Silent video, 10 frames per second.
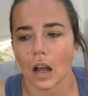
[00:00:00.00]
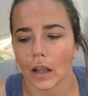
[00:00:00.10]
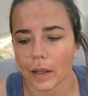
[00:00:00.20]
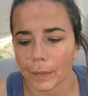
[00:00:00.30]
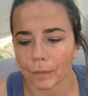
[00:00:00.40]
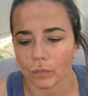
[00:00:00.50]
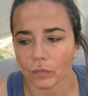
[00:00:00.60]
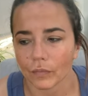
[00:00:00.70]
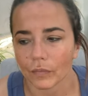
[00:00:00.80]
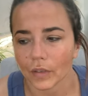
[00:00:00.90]

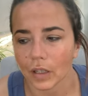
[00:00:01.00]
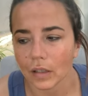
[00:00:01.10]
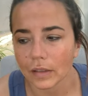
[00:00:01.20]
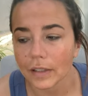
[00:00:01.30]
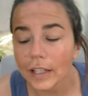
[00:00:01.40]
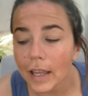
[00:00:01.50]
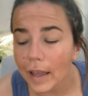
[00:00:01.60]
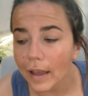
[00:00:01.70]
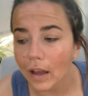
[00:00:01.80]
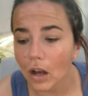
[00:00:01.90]
So
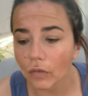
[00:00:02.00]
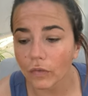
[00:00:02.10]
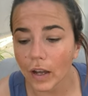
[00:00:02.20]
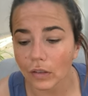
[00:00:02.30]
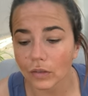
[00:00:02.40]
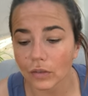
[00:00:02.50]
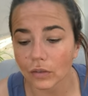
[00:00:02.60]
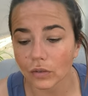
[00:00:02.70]
yeah, I found